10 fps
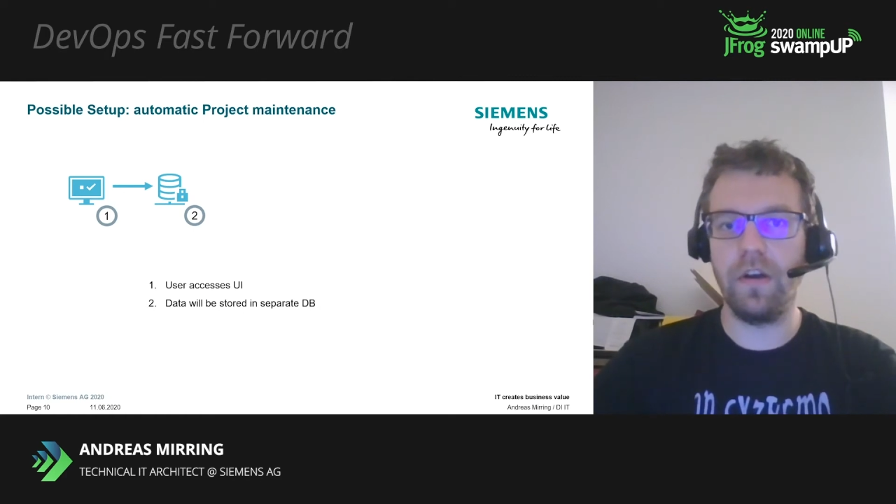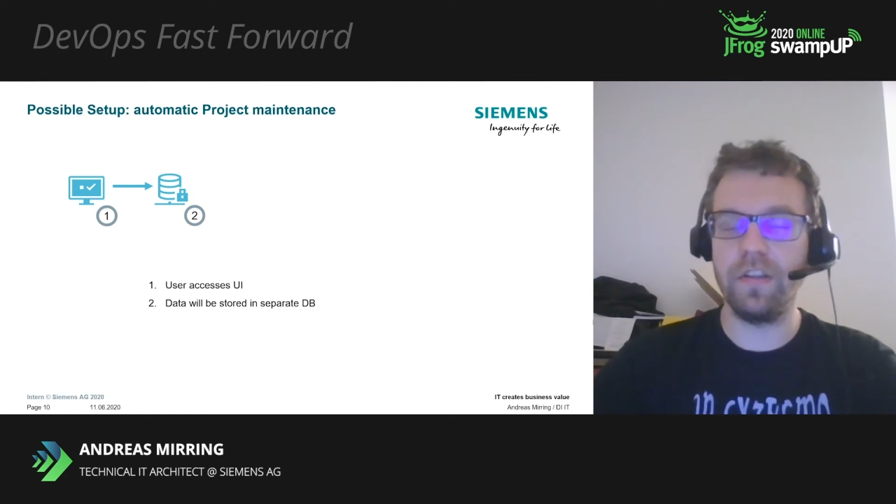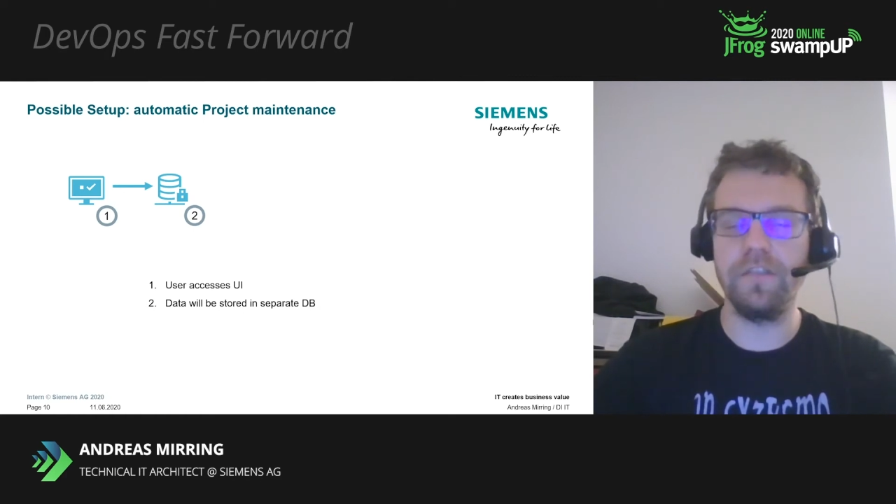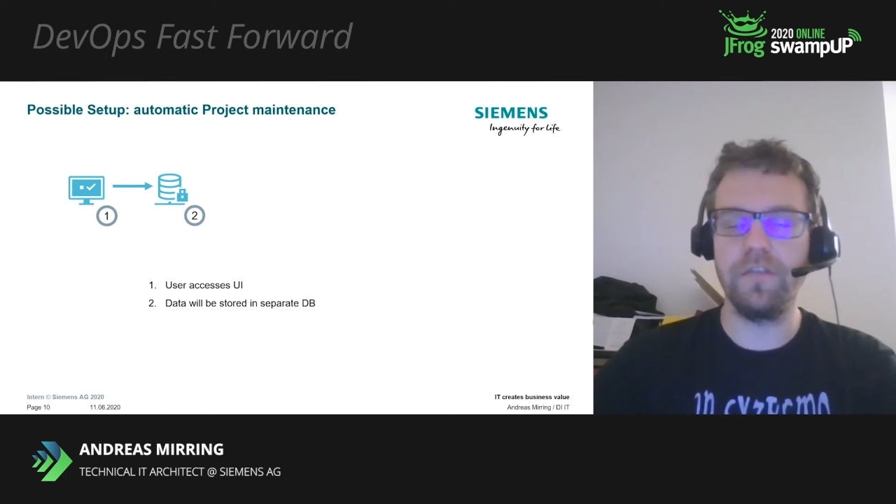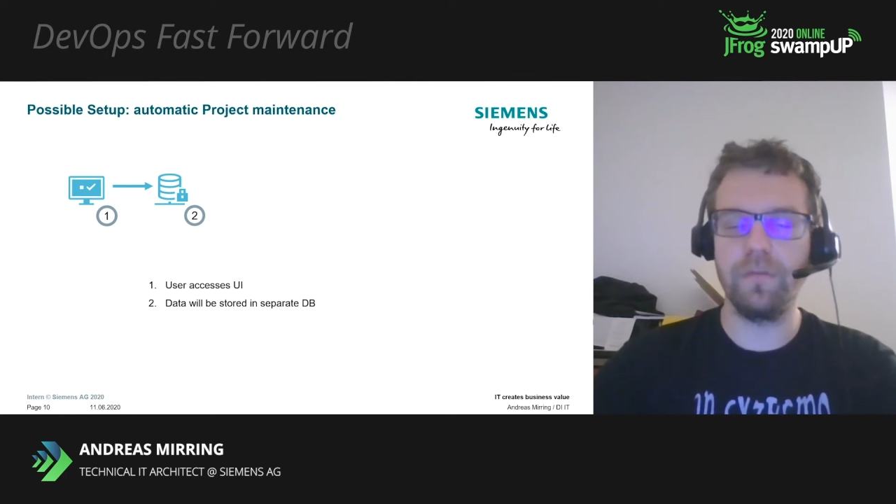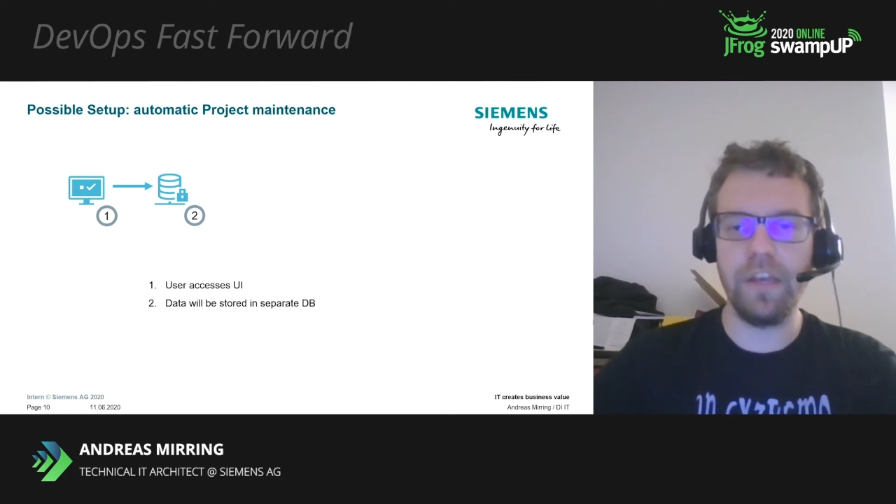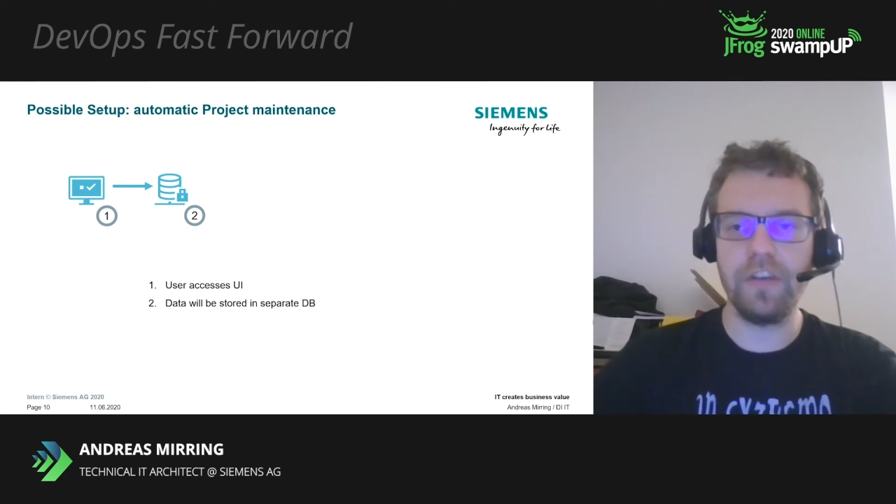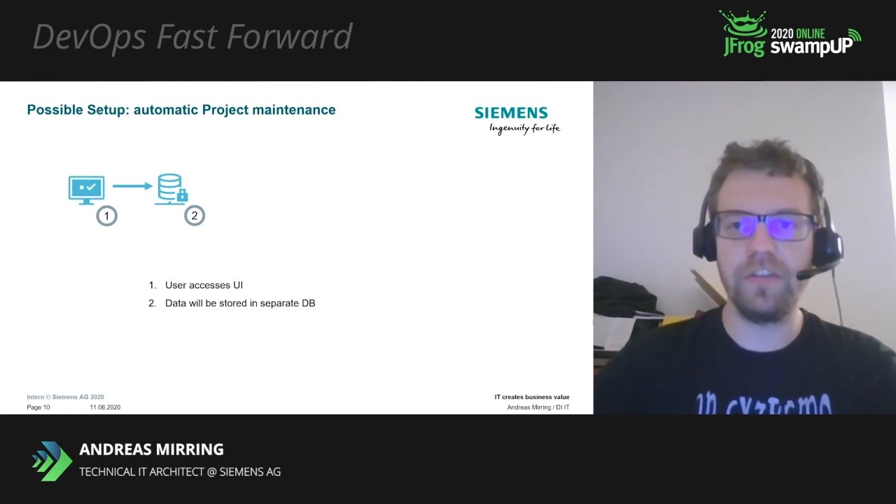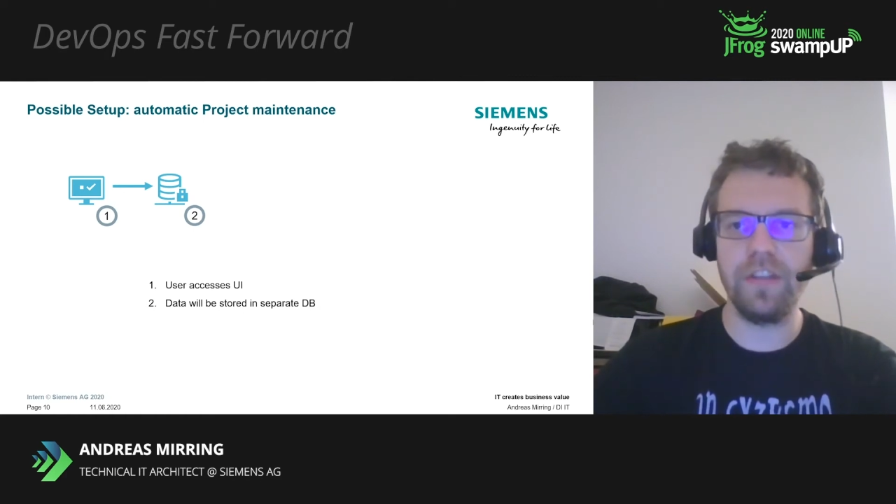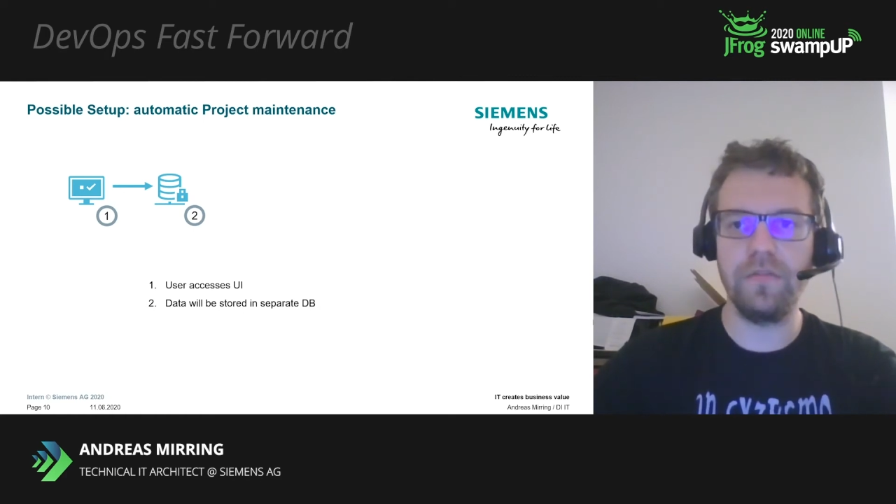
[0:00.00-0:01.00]
all the
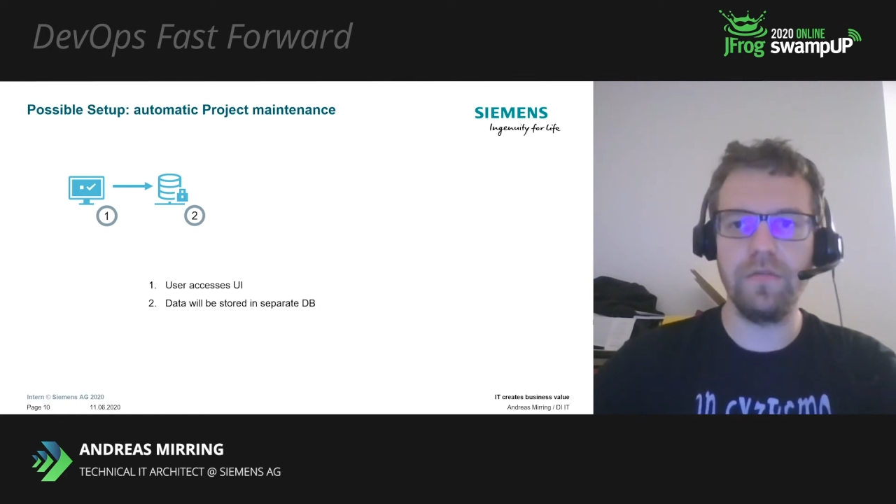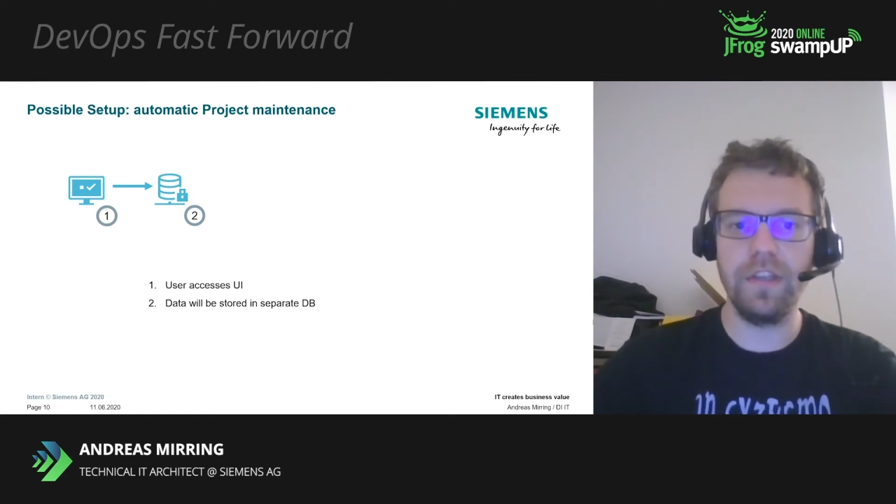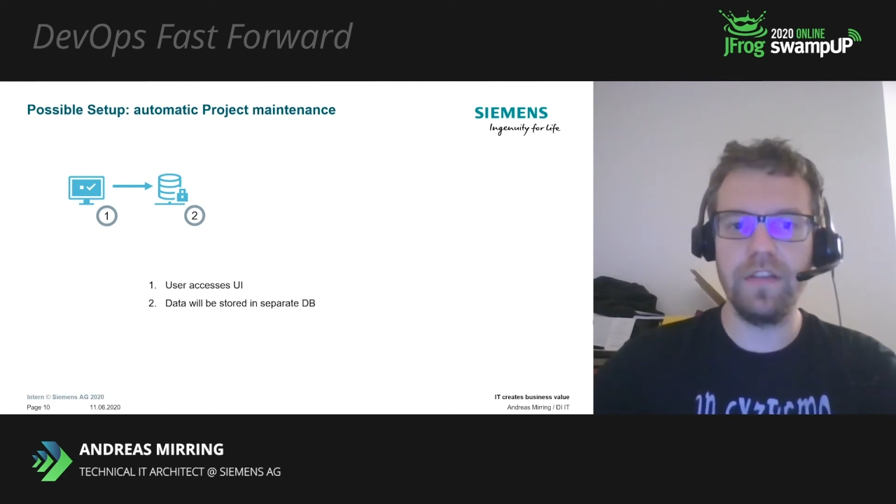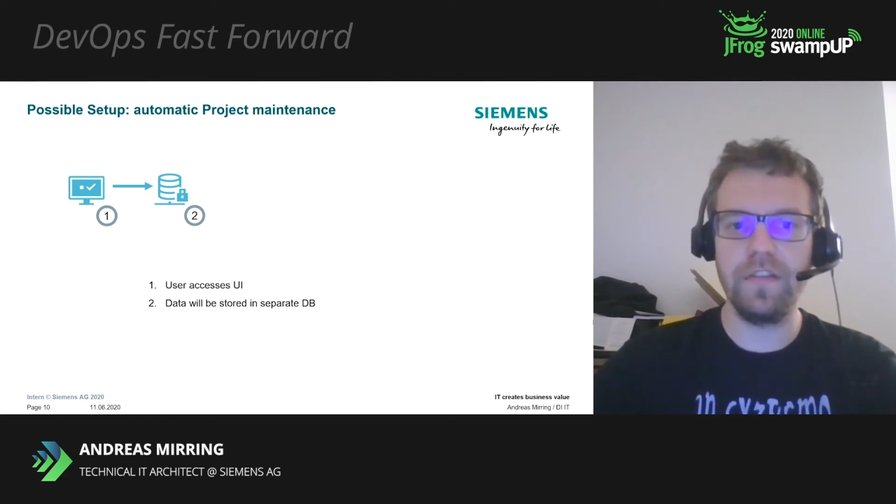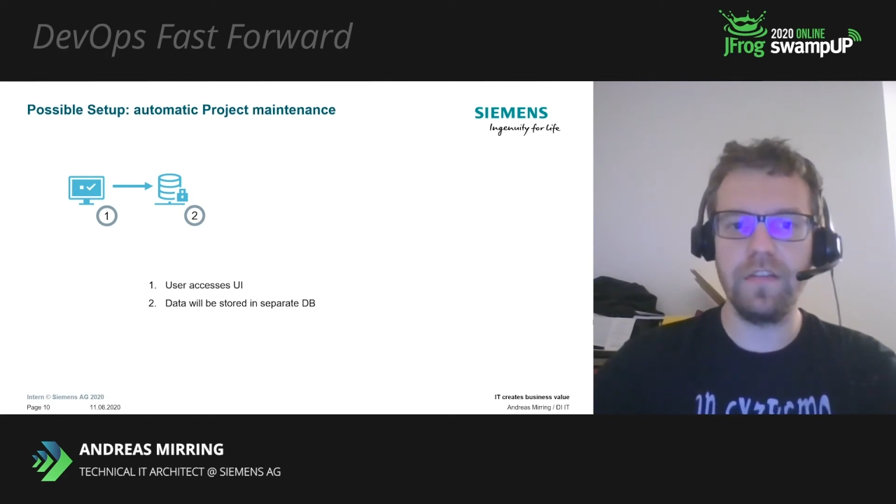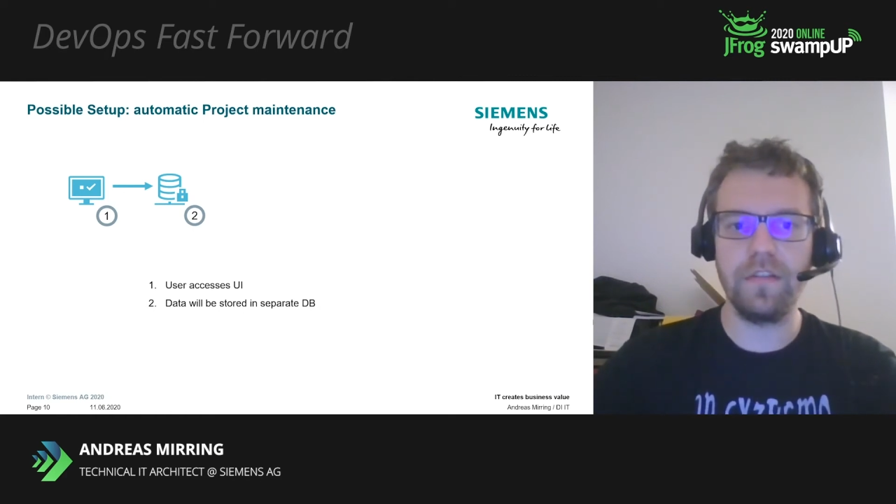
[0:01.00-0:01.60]
information that you need